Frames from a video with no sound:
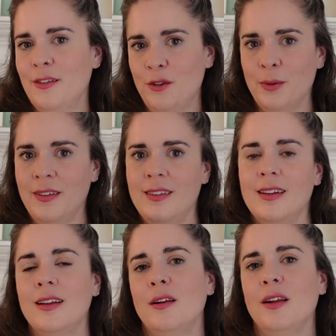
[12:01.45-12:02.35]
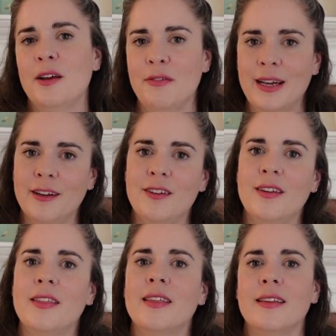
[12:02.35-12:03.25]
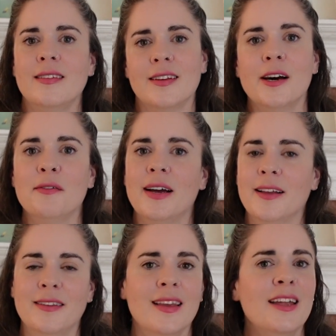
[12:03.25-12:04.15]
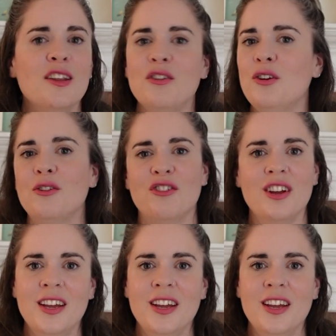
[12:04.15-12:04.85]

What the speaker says: the twisted little effect that this scarf has, and it's huge.